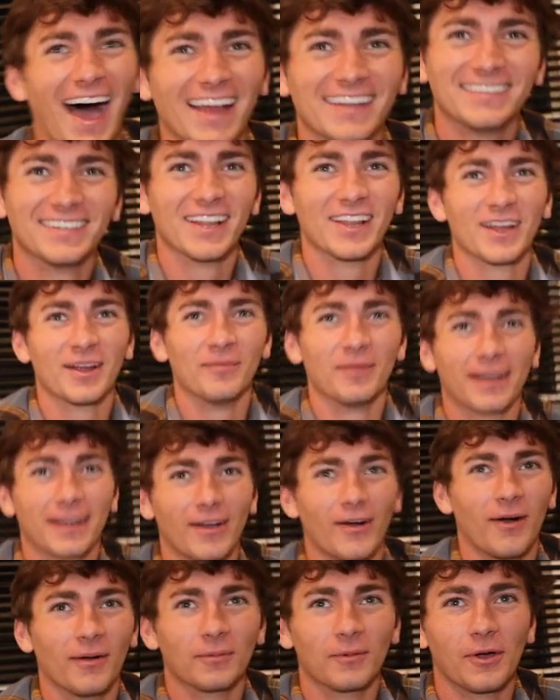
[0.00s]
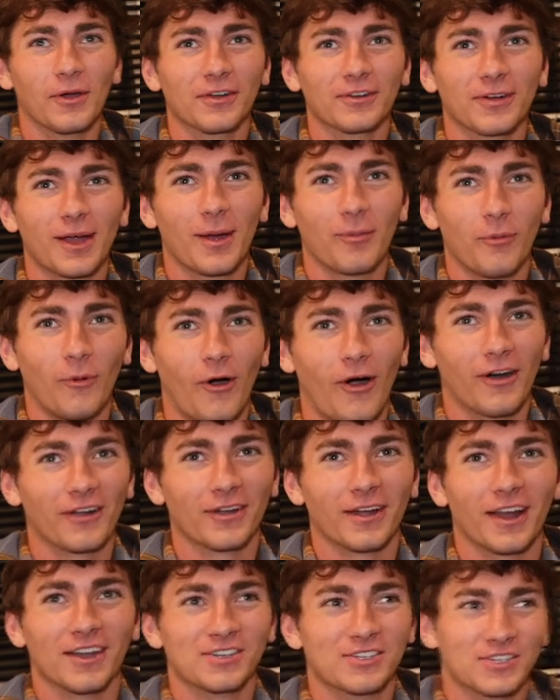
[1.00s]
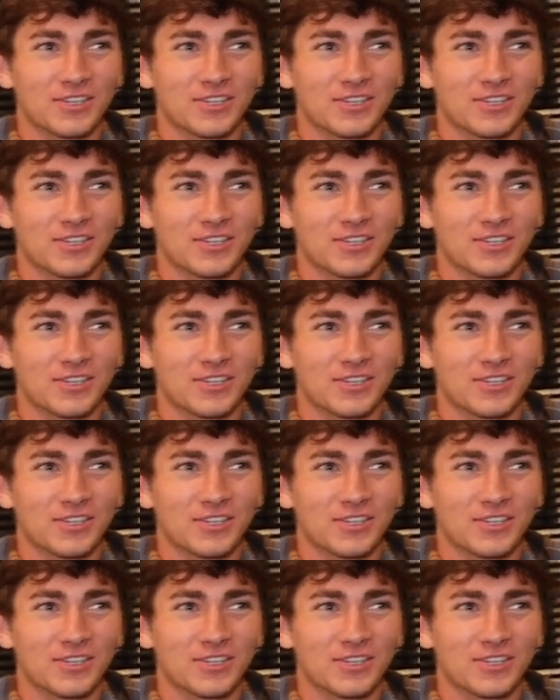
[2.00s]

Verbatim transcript: I tell her I'm like, oh, I'm going to grab water. I shit